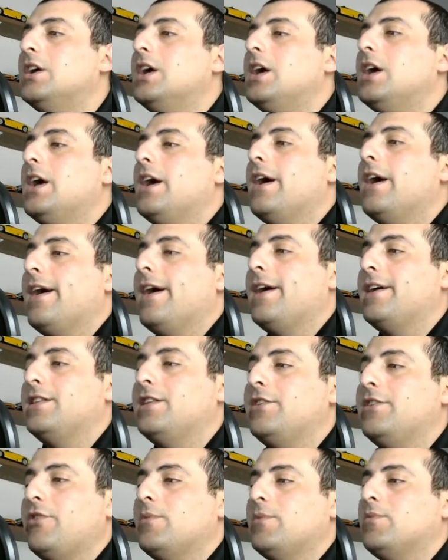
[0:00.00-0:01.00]
And if a
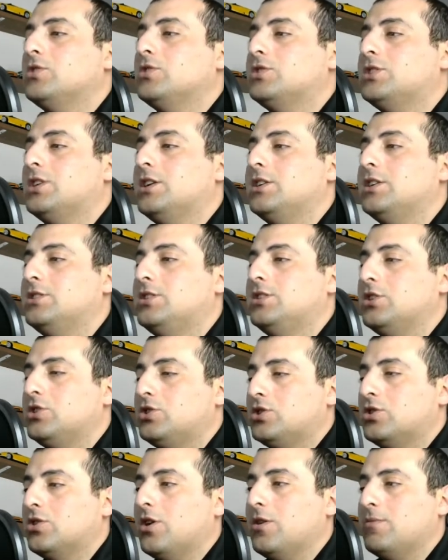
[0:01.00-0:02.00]
monster is
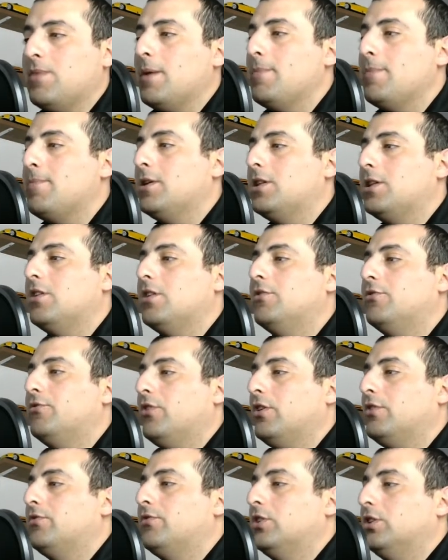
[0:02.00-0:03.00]
destroyed by battle
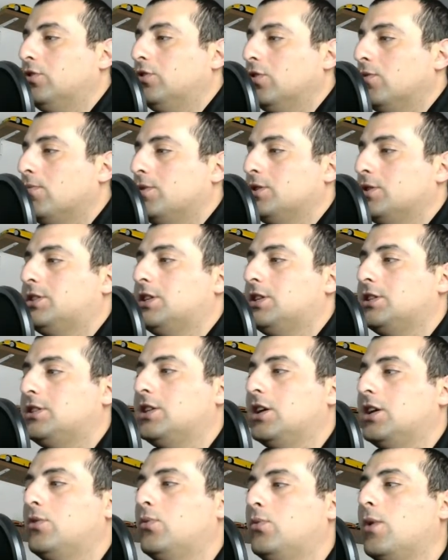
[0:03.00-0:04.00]
involving 2 monsters that
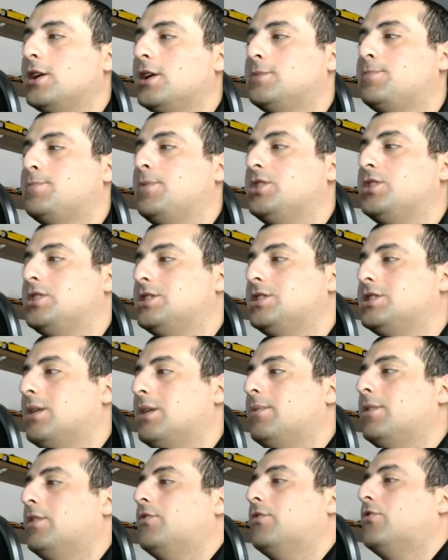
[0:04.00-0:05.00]
were special summoned
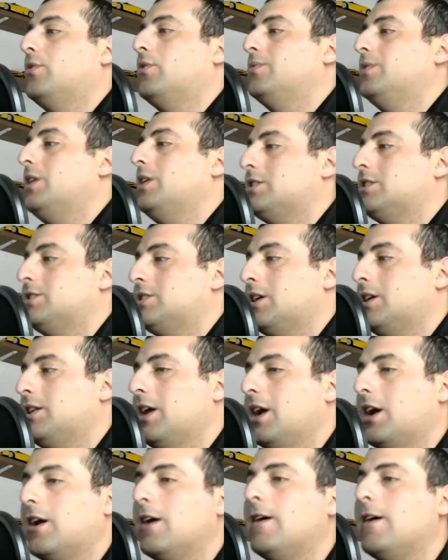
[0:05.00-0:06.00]
from the extra deck,
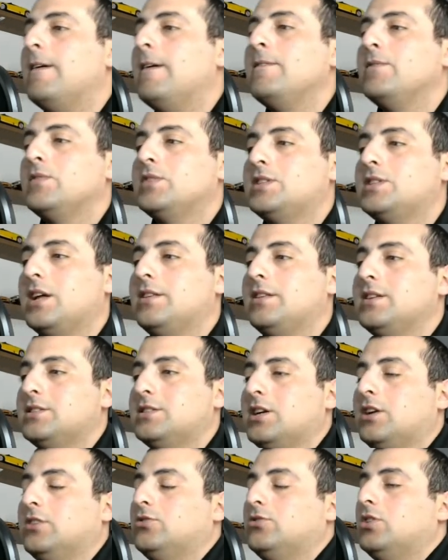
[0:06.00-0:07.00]
send this card
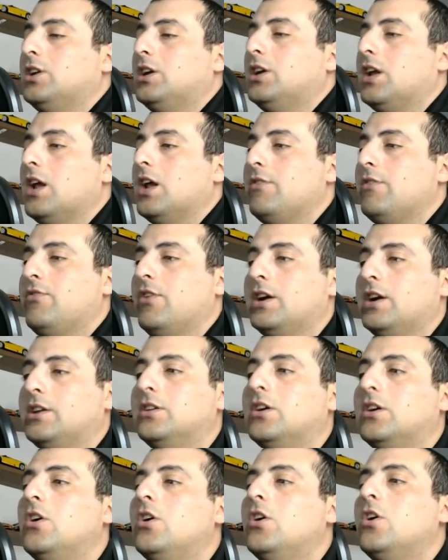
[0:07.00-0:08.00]
to the graveyard.
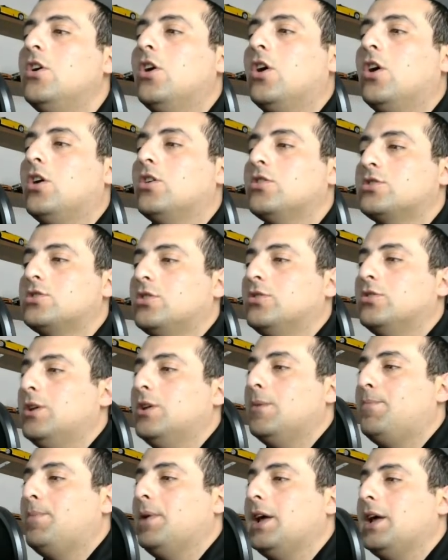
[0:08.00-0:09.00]
Also, the
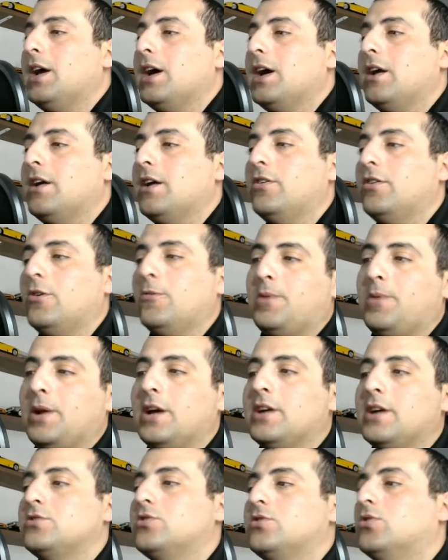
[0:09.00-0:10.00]
player or players
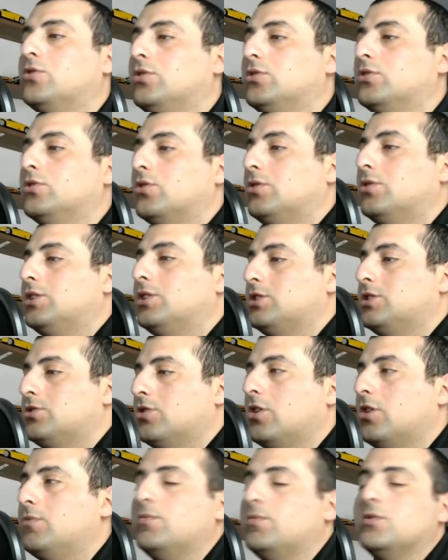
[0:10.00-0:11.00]
who control the destroyed
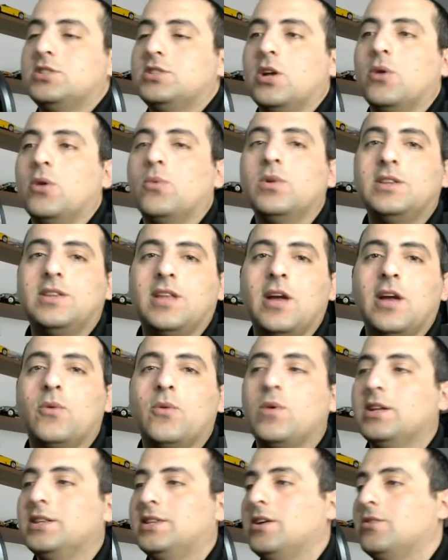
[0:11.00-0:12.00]
monster will take
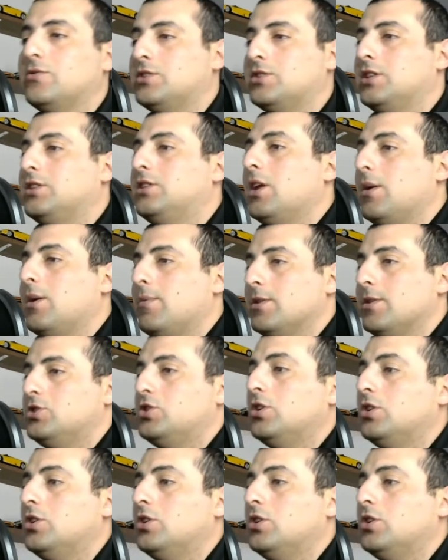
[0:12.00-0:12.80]
1000 damage.